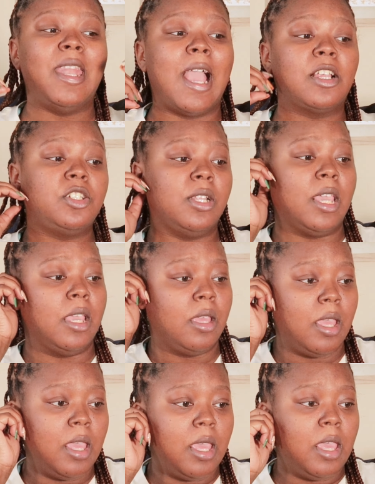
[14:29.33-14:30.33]
and
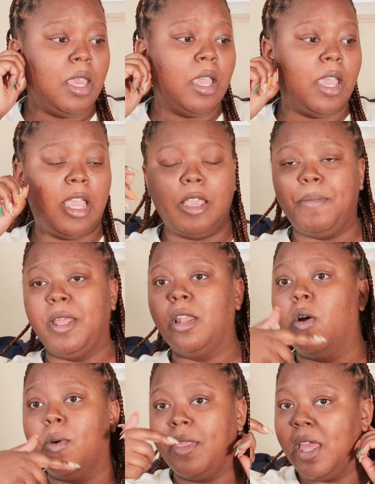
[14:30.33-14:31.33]
actually it could be
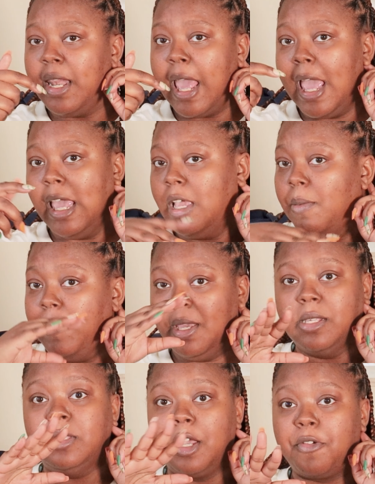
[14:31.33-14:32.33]
lower than that. It could
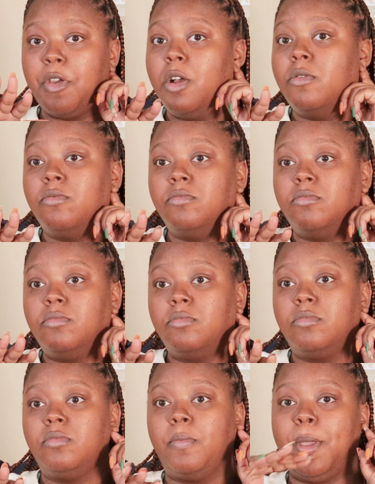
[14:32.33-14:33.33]
be 0,
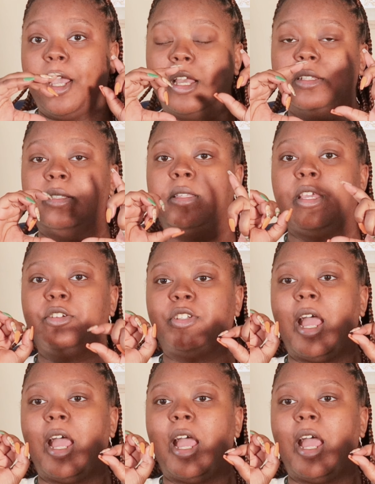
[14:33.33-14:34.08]
because there's